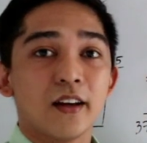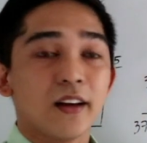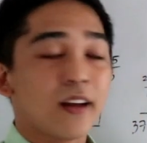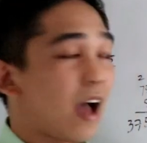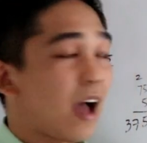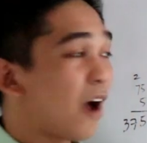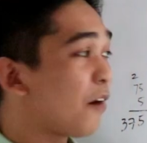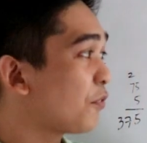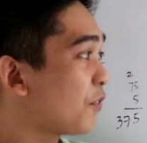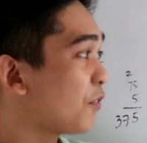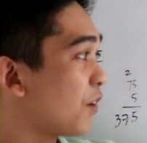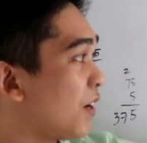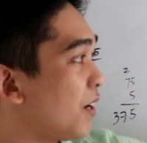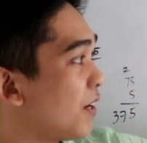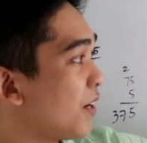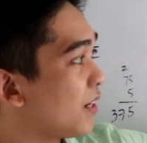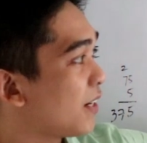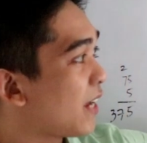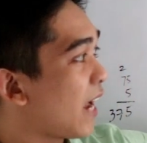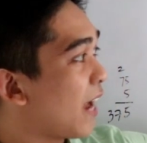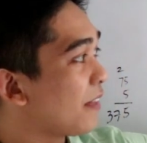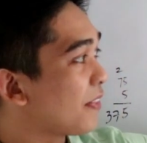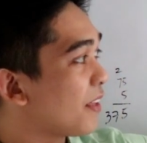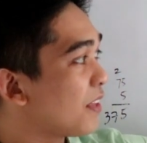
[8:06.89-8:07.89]
After
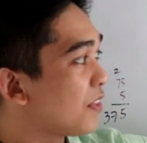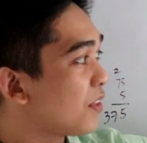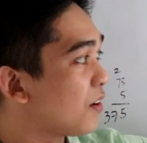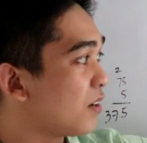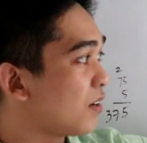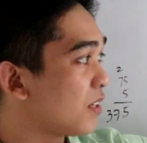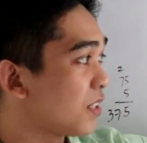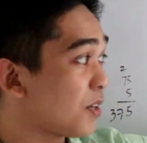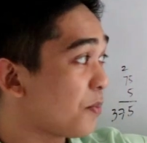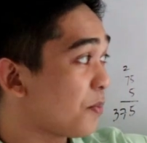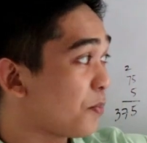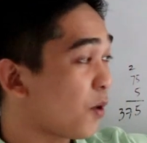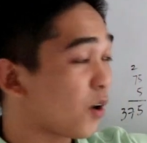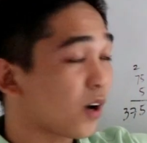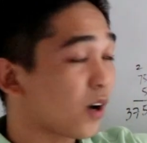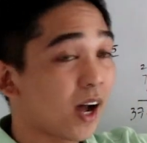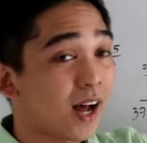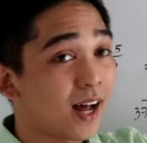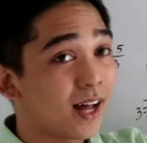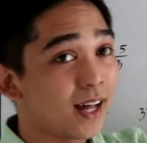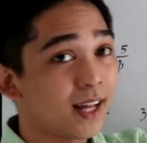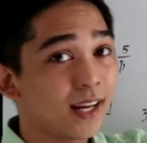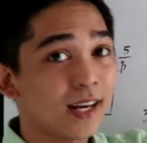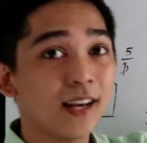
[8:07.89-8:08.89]
getting the
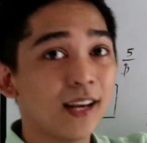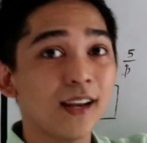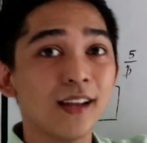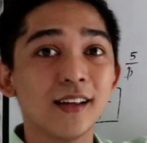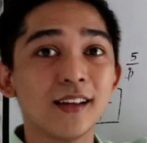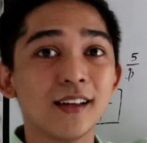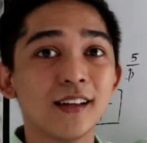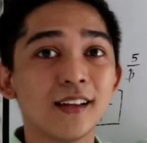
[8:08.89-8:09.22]
reciprocal,